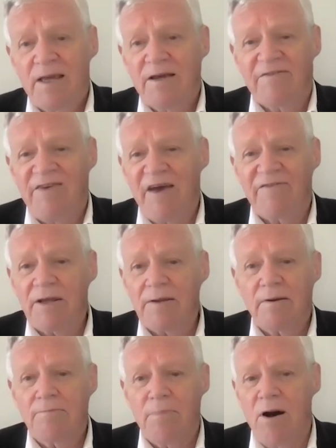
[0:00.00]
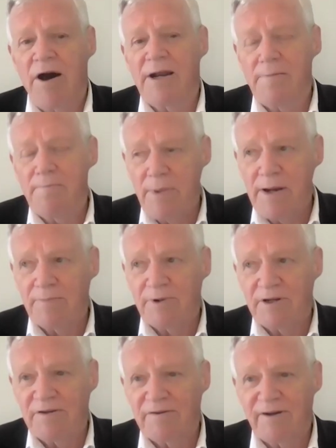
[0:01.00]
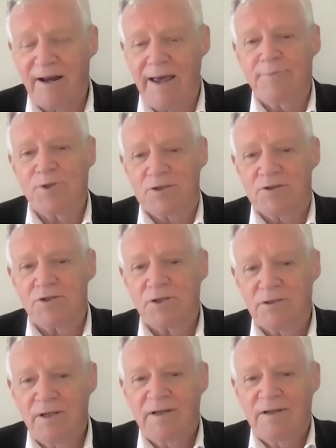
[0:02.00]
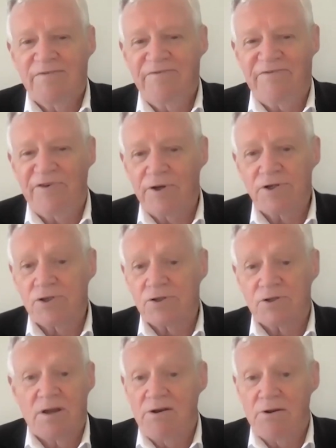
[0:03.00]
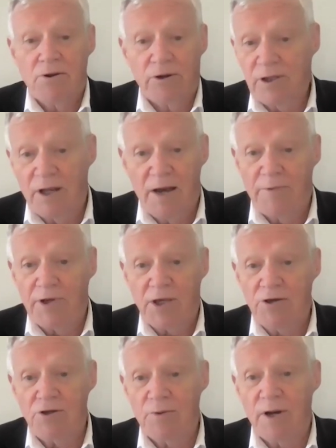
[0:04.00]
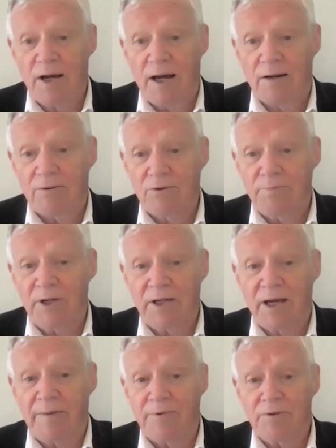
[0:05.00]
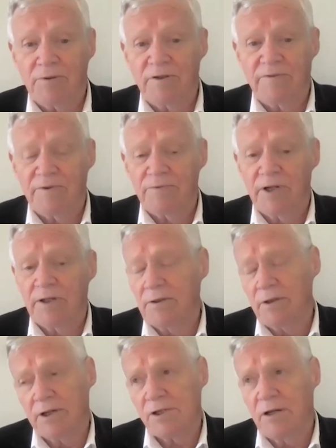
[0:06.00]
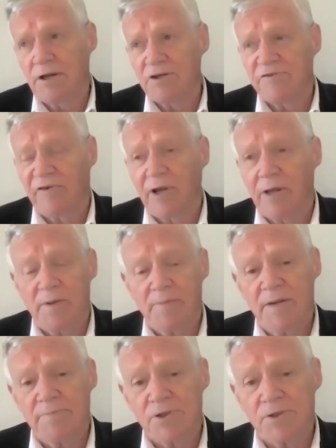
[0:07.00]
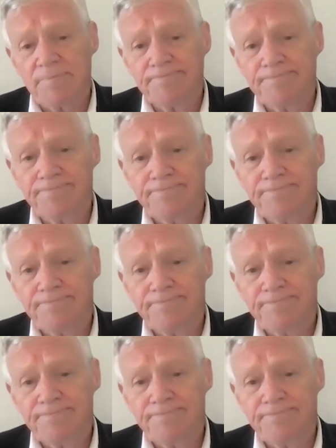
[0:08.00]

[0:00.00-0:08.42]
having minor memory lapses versus not knowing who you are or being able to even recognize close family members.